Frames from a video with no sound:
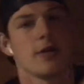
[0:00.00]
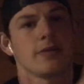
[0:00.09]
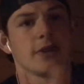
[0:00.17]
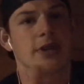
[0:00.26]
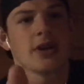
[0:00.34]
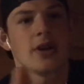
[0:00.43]
of
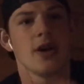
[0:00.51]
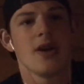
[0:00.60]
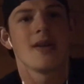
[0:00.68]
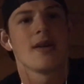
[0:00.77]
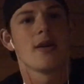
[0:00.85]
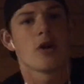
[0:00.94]
like
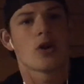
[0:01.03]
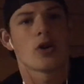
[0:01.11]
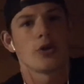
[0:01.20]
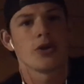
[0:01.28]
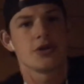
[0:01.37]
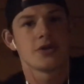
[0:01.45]

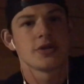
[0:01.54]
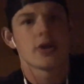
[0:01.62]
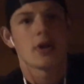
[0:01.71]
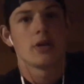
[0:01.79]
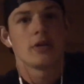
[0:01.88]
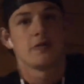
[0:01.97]
herds
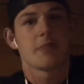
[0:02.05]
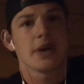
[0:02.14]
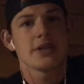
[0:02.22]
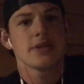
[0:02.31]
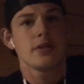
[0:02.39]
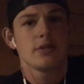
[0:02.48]
of
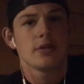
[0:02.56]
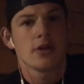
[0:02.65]
bison,